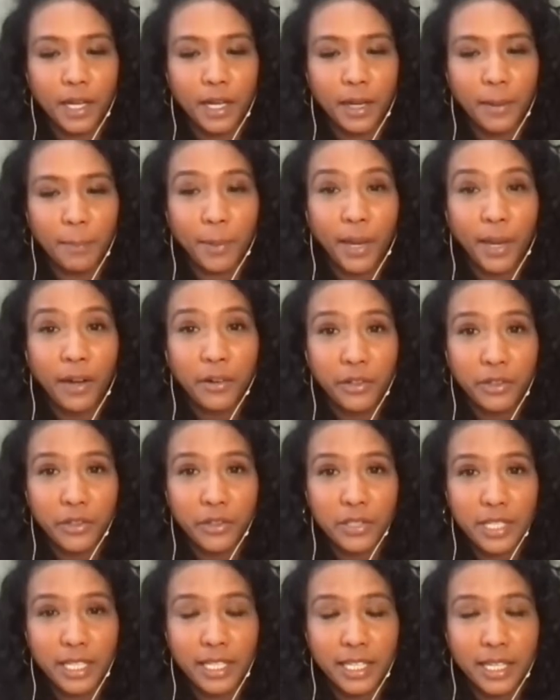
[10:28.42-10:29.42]

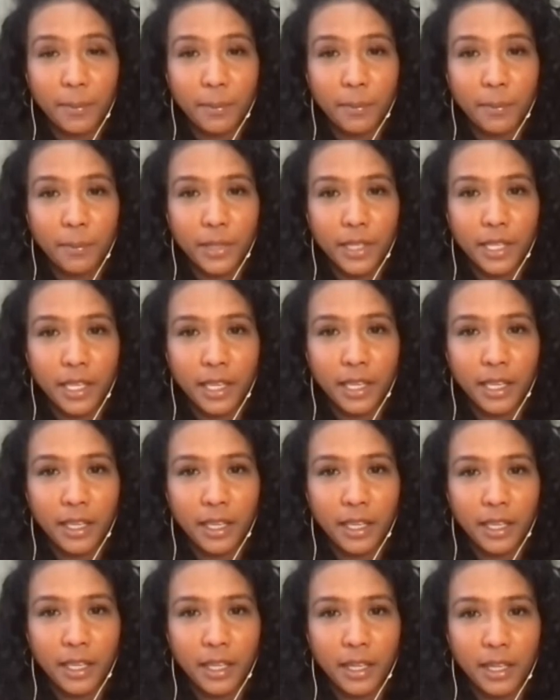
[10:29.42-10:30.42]
barrels that
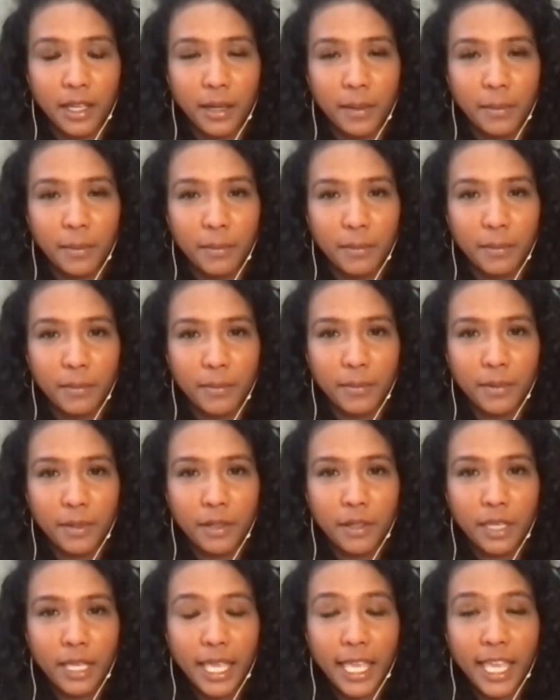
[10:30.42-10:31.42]
they
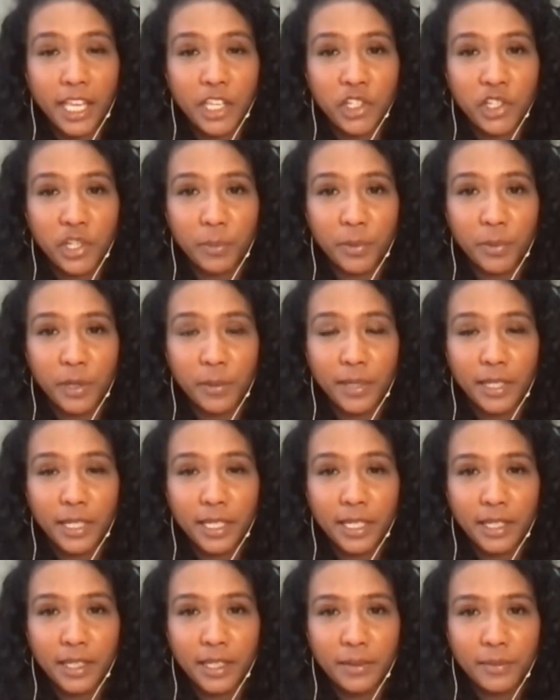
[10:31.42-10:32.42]
age the bourbon in.